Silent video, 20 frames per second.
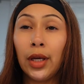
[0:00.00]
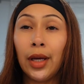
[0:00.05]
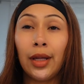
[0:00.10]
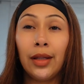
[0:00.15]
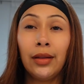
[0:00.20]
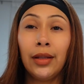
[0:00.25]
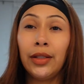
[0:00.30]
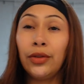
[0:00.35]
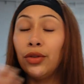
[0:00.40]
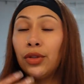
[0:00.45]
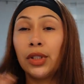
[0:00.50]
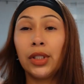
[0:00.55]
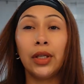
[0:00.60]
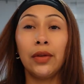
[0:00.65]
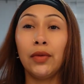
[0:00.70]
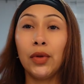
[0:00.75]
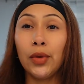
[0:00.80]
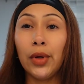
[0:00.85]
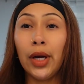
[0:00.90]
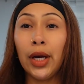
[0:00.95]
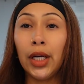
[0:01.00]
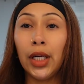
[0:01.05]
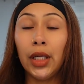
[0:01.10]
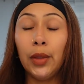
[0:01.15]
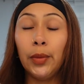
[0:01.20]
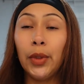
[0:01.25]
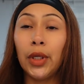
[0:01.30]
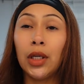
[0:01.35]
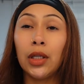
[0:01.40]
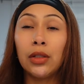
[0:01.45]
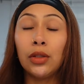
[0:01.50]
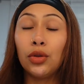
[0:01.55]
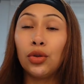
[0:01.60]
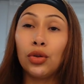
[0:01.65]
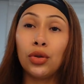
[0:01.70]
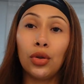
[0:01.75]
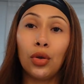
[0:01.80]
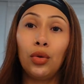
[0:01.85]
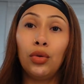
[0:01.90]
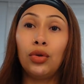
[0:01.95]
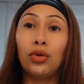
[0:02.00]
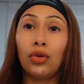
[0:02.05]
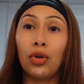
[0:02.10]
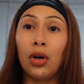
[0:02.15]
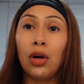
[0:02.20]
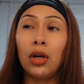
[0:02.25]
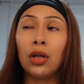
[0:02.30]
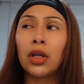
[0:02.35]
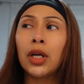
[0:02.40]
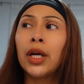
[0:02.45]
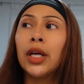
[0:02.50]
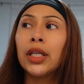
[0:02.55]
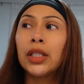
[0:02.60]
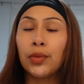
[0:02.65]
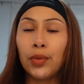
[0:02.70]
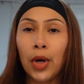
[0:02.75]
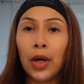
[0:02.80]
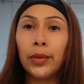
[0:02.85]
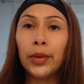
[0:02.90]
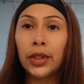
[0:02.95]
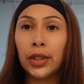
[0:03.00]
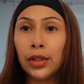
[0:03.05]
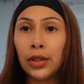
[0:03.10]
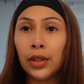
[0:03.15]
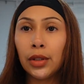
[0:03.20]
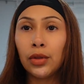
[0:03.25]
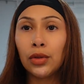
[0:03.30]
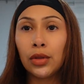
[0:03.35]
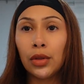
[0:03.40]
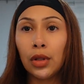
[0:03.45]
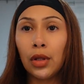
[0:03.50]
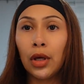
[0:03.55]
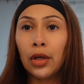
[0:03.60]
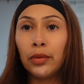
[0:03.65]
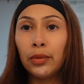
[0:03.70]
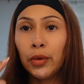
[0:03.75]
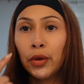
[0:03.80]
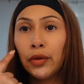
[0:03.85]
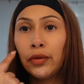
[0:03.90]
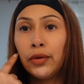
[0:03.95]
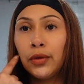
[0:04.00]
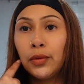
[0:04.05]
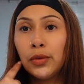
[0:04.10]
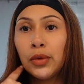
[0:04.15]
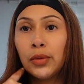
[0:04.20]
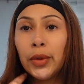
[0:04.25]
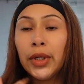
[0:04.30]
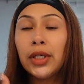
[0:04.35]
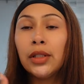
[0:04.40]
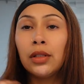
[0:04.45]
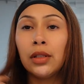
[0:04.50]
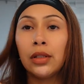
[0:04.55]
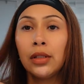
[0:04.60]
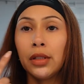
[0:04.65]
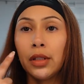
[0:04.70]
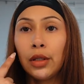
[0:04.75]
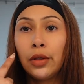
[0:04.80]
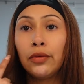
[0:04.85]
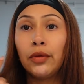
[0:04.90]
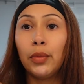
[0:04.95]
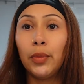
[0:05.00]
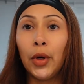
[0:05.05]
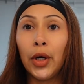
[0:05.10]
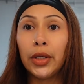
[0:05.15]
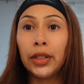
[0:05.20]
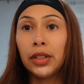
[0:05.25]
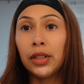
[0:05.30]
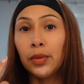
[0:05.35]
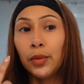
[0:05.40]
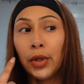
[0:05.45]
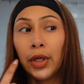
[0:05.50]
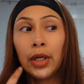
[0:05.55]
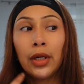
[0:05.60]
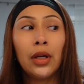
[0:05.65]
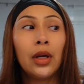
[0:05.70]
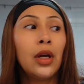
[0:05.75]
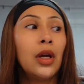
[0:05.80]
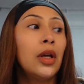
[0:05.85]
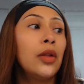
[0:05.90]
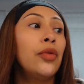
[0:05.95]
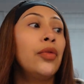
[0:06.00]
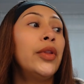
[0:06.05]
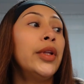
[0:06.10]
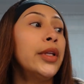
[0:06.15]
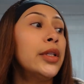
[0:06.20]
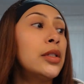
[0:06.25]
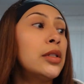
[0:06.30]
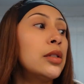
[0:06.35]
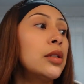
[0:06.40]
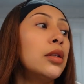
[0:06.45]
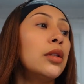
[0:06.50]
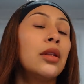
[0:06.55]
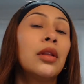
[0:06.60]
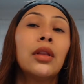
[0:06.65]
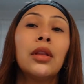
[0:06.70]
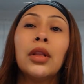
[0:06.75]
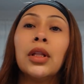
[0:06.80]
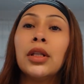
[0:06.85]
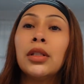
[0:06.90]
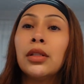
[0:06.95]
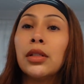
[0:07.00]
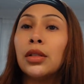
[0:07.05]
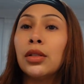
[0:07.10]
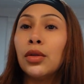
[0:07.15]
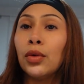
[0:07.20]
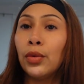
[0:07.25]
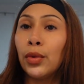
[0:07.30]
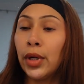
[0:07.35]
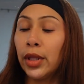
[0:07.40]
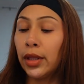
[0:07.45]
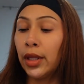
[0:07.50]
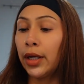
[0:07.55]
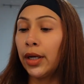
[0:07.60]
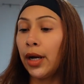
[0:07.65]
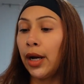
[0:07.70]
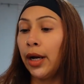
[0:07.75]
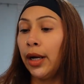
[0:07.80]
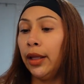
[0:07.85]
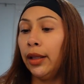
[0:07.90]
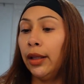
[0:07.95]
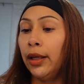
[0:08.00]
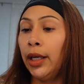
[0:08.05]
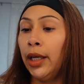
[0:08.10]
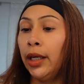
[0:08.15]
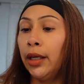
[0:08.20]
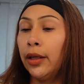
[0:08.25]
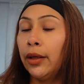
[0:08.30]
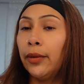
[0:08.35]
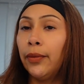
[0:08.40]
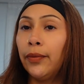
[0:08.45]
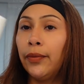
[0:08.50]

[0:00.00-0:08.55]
and they just give you a headache because it's so strong? It's probably because they used a lot of perfume sprays instead of a body spray. This is the one that I like.